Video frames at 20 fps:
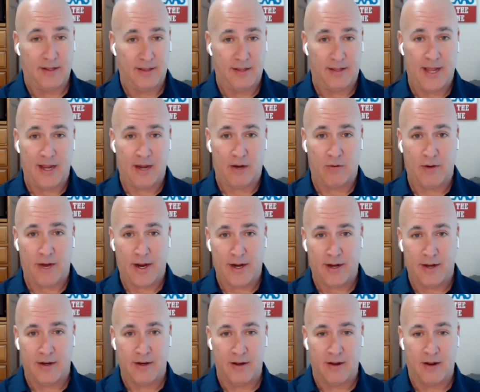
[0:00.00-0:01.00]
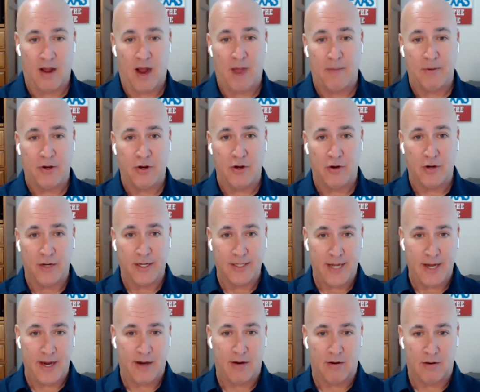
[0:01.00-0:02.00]
that created opportunities
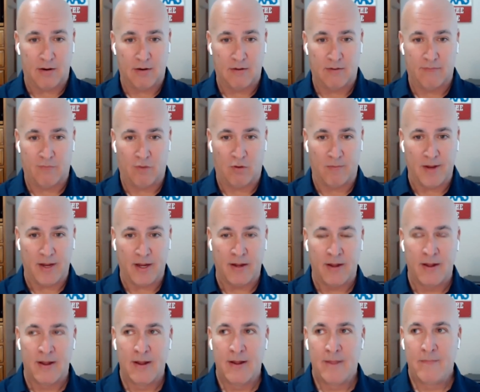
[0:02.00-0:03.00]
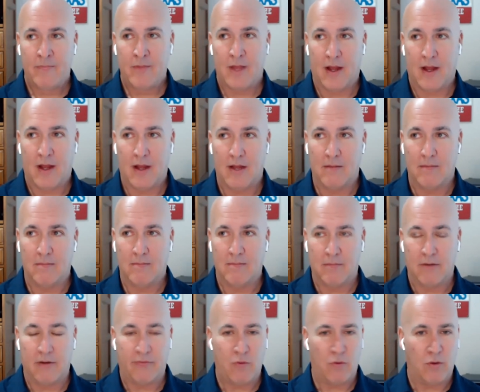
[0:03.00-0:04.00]
here for me. Um,
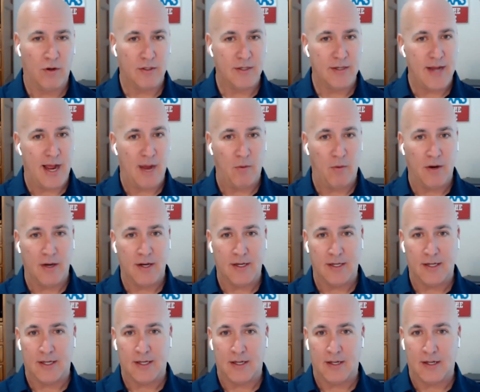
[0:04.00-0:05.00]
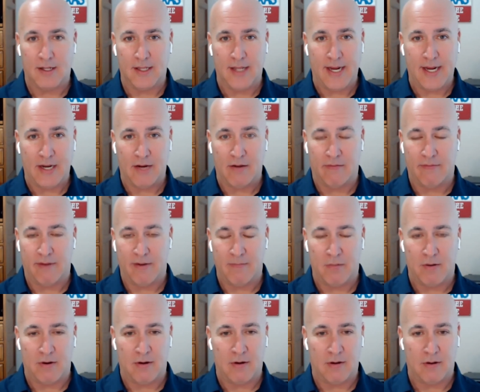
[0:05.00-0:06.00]
but of course, now we're into late
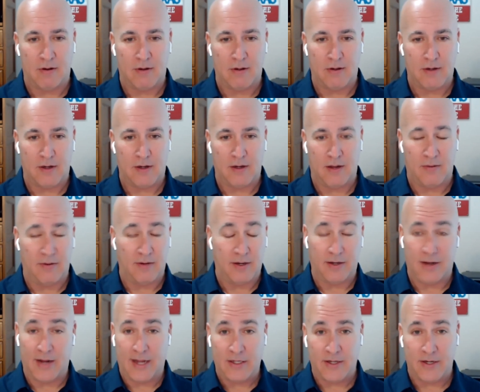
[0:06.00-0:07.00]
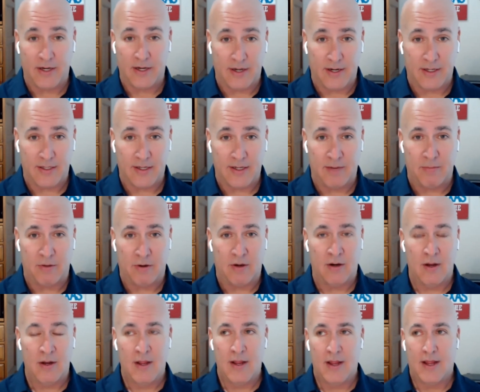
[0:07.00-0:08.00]
November, uh, actually into December,
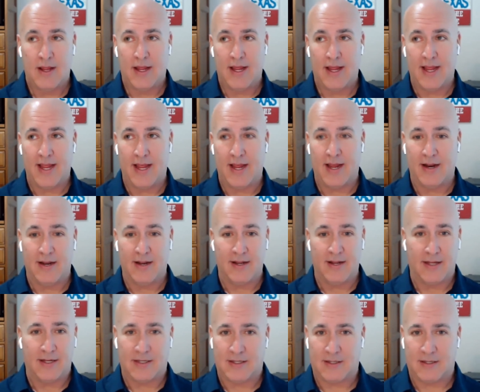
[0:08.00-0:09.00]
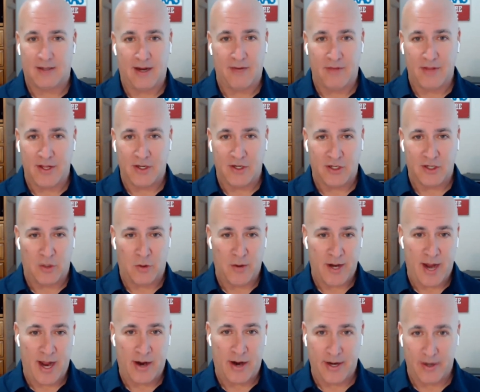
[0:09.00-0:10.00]
and that's everything's slowing
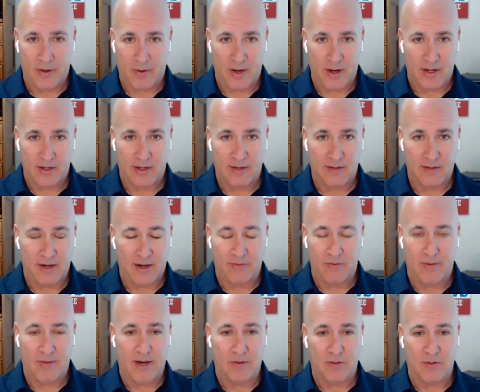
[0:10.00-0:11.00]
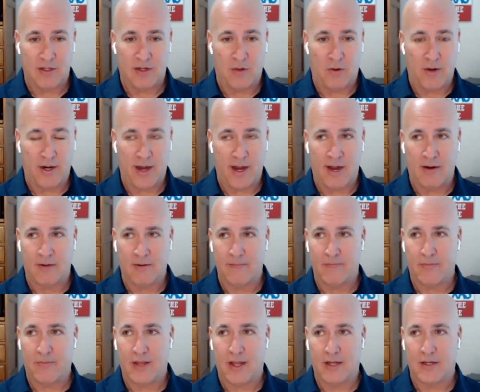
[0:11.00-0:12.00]
down anyway. I mean, everybody was slowing down.
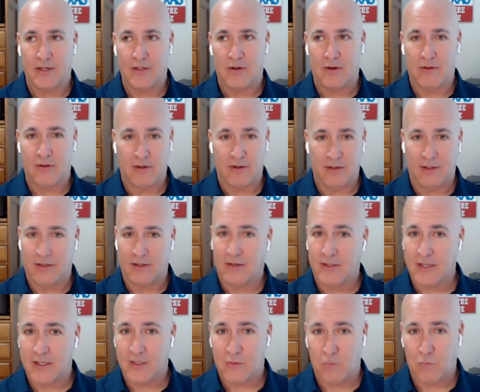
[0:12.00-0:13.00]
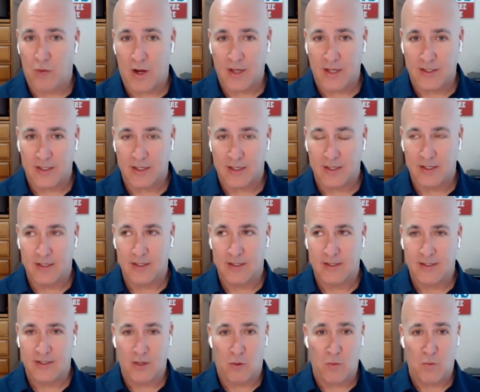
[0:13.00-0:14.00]
And so there, there just wasn't,
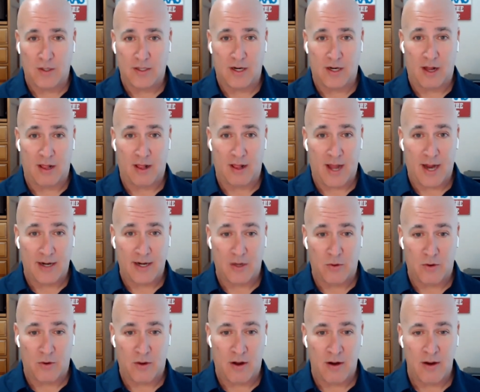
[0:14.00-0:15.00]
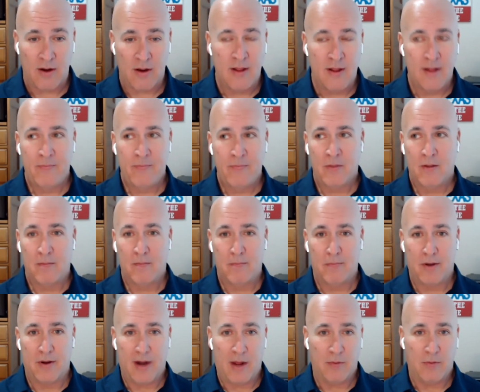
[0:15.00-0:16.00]
still wasn't a lot going on,
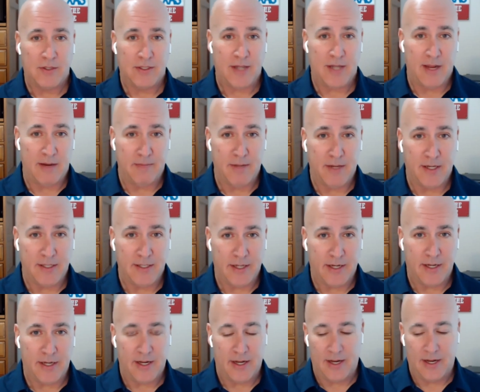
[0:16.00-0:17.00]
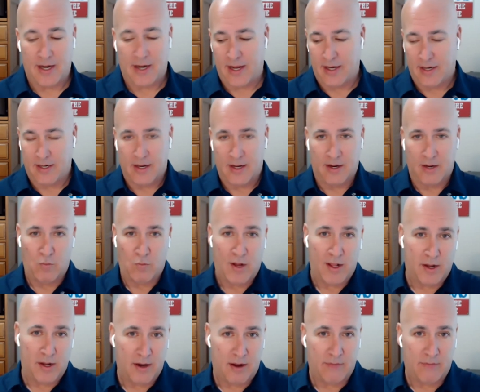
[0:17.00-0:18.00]
but I was staying busy and I had done
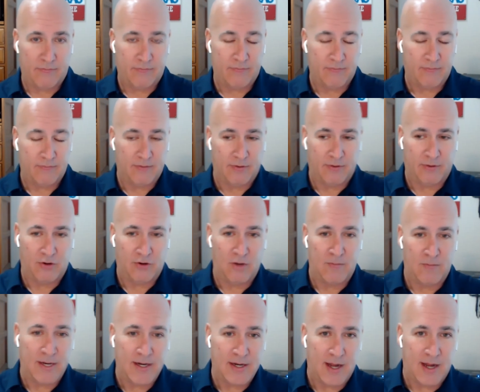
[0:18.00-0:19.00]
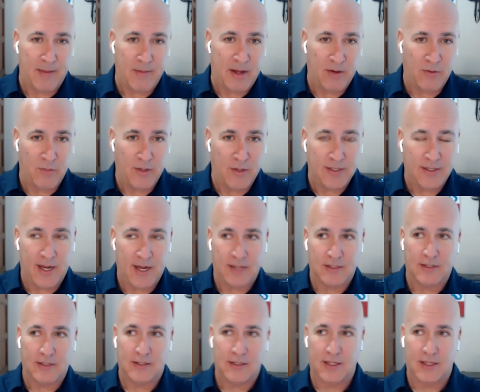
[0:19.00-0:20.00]
well enough during my time out in West
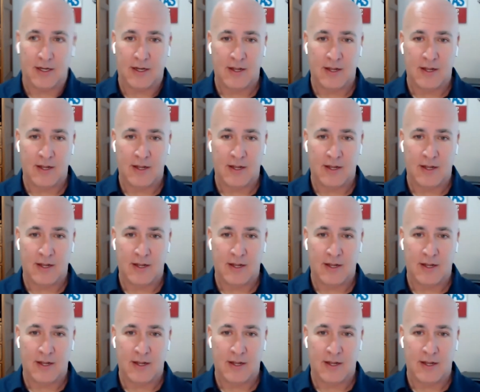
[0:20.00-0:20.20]
Texas that